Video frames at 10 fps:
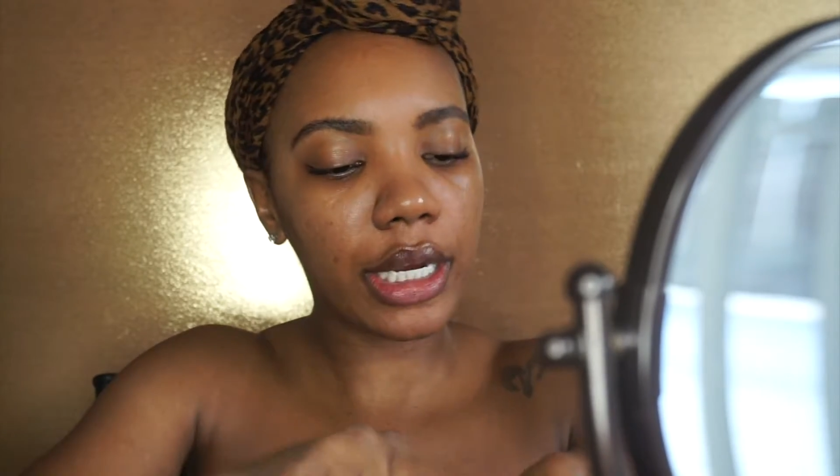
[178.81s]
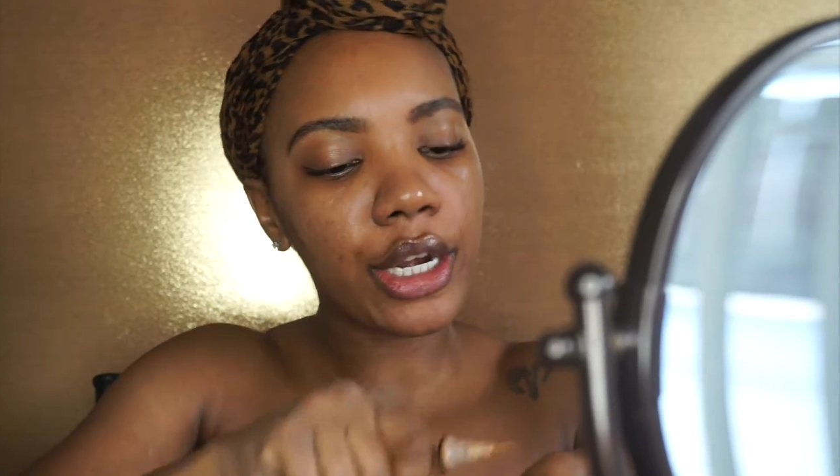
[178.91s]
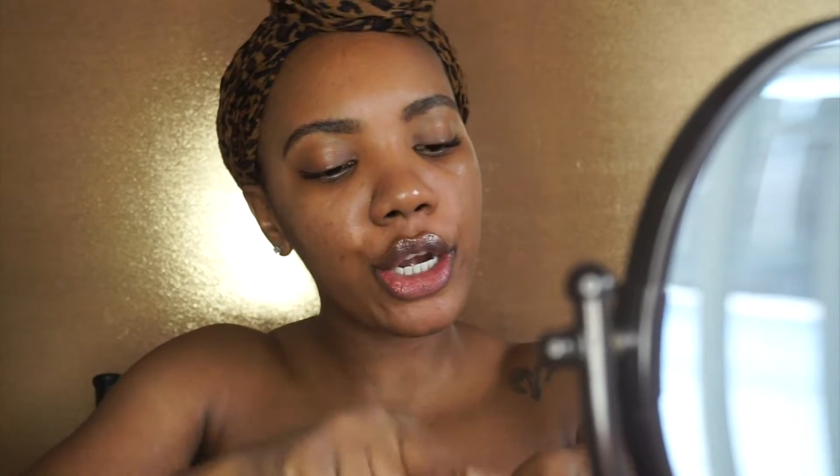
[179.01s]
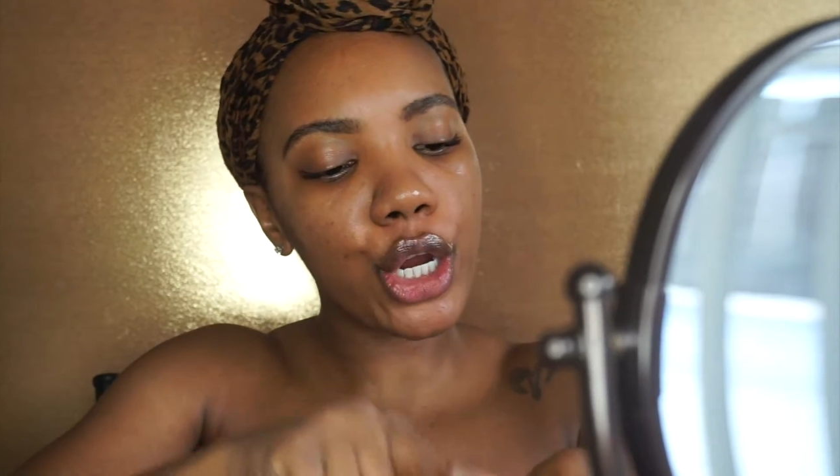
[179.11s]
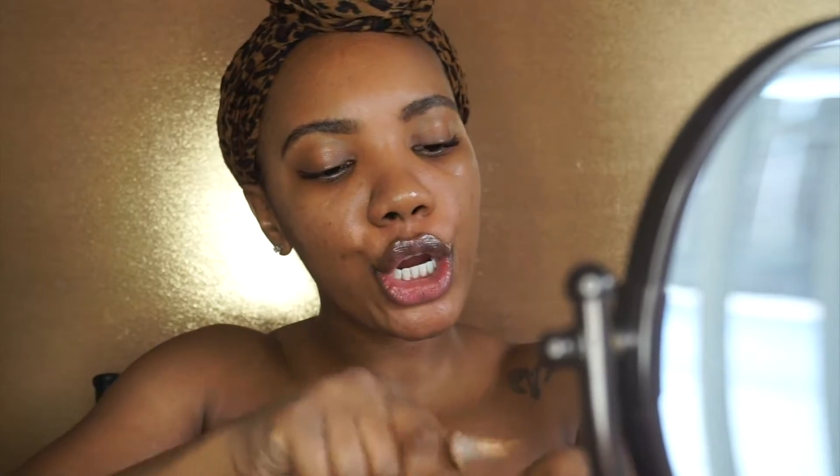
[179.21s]

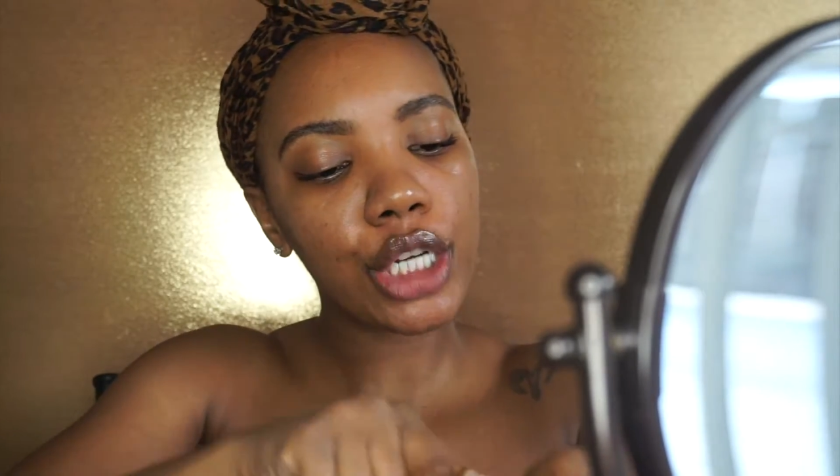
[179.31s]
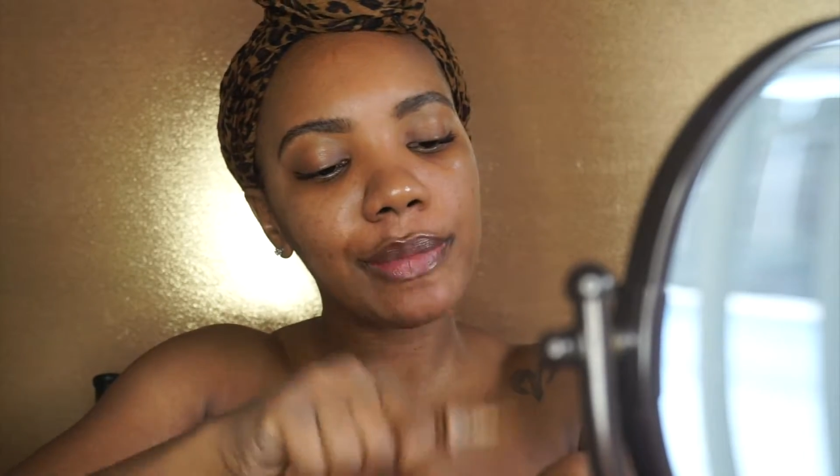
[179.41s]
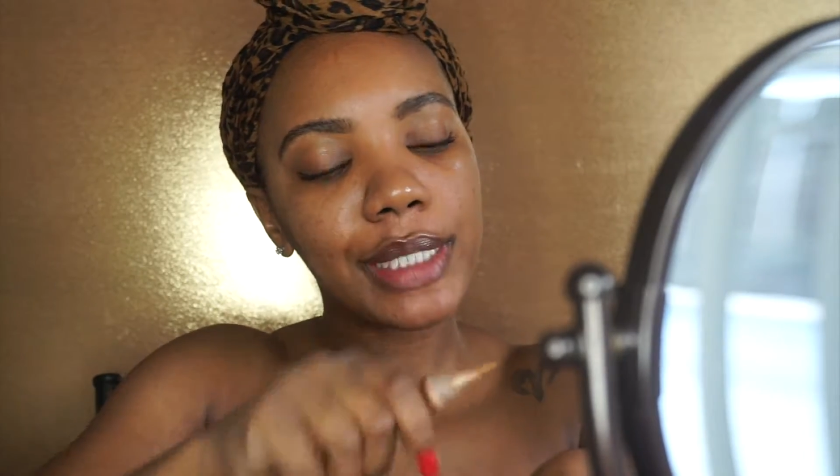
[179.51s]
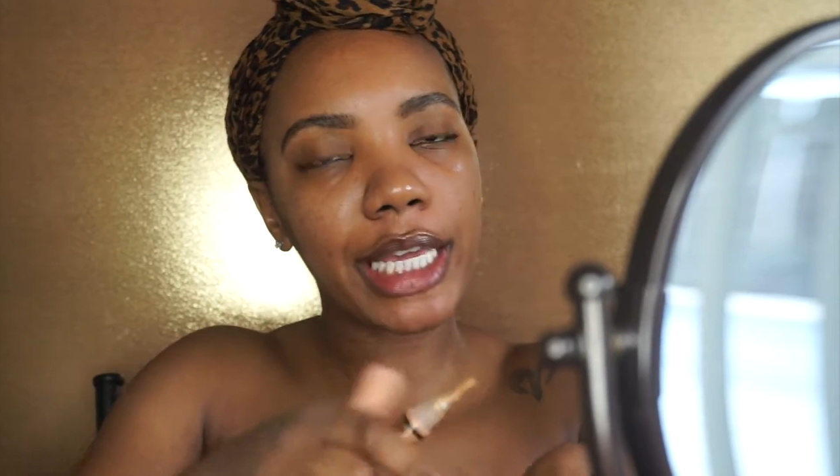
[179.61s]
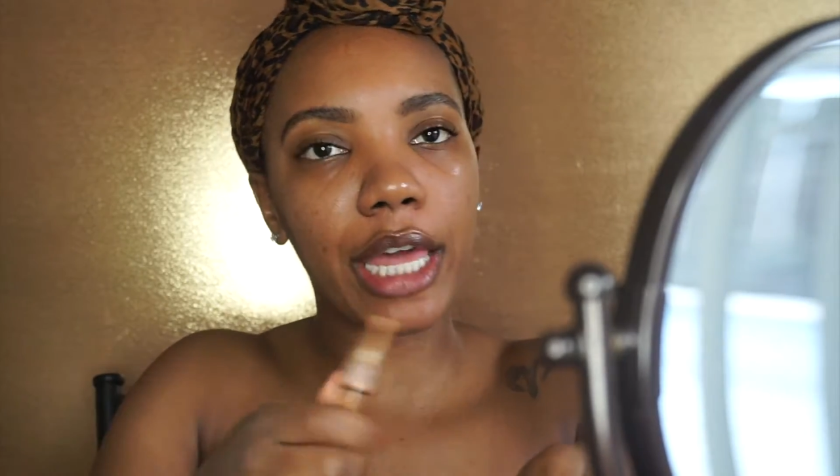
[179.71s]
under
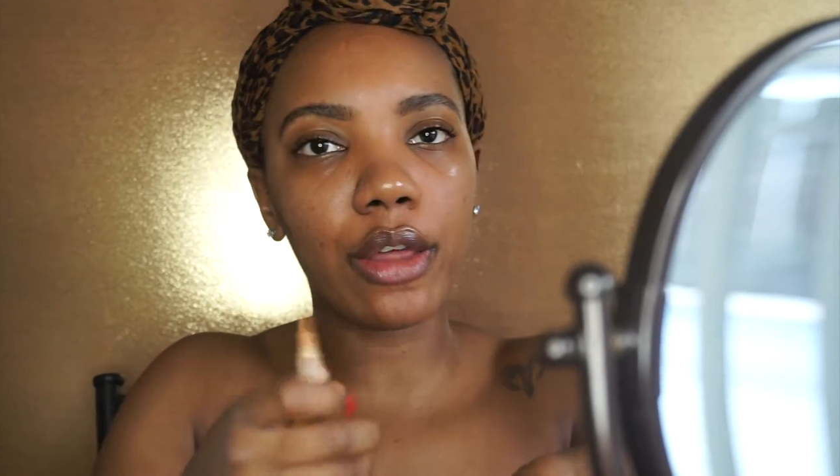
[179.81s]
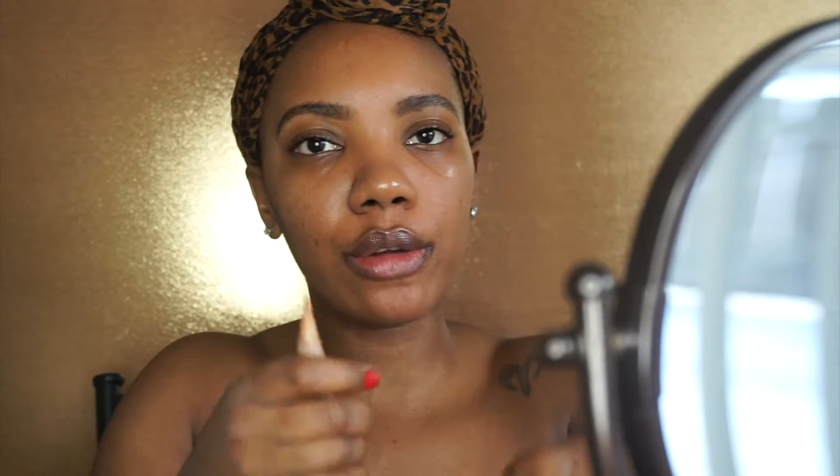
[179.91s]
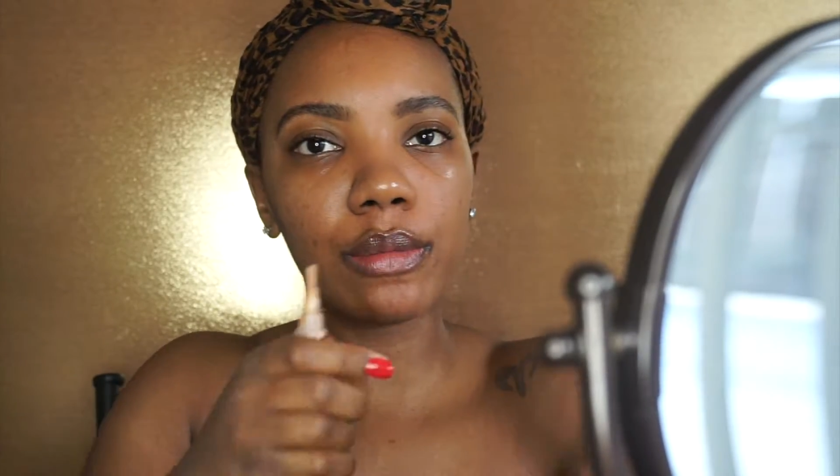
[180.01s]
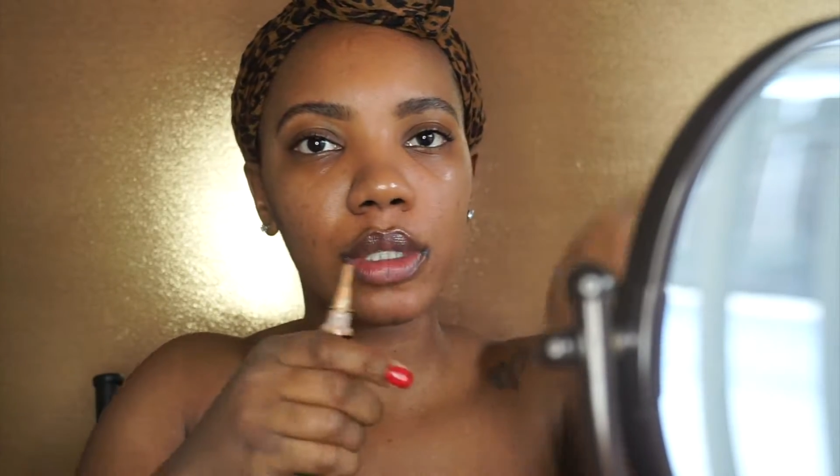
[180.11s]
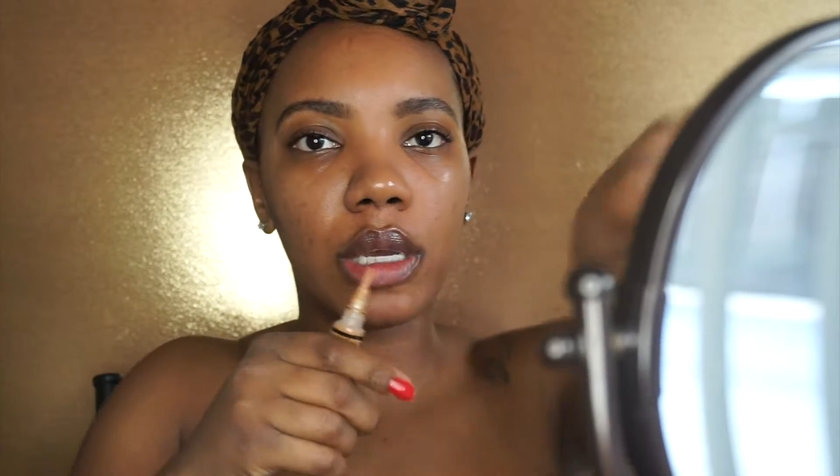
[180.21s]

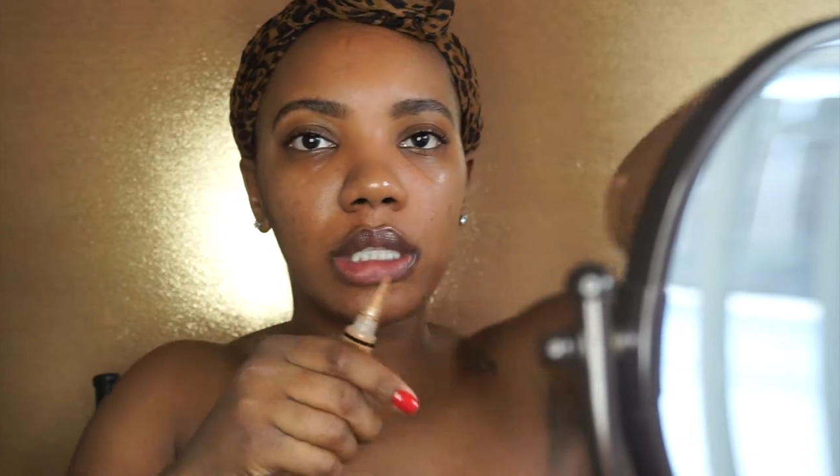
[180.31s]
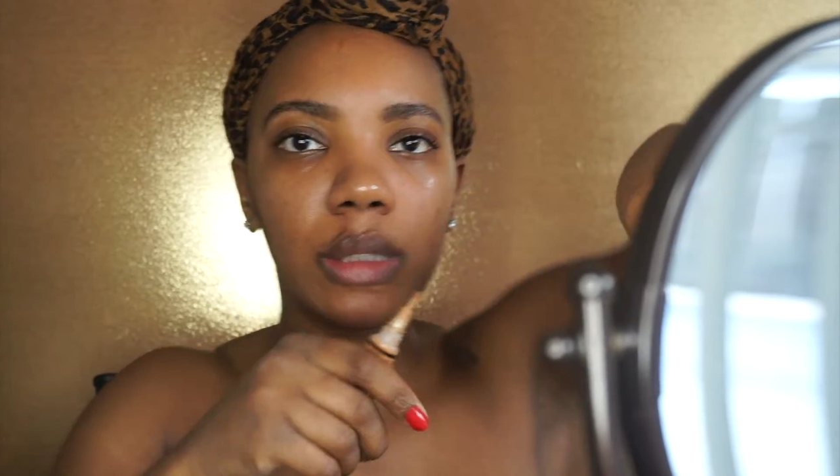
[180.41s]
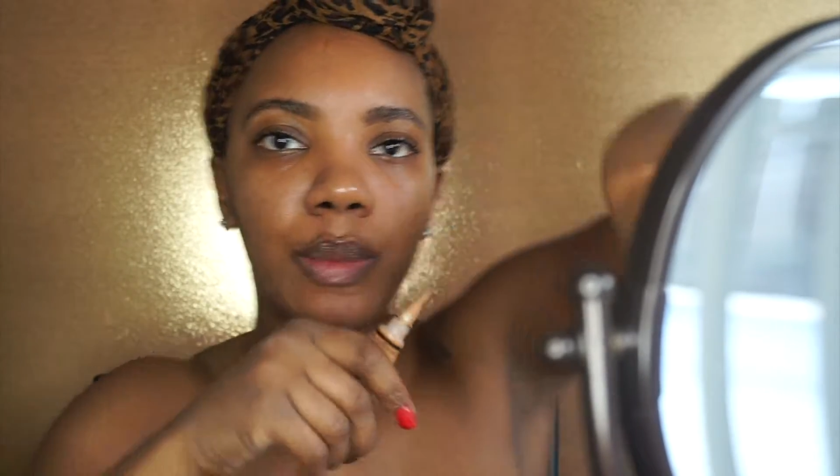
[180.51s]
together. So I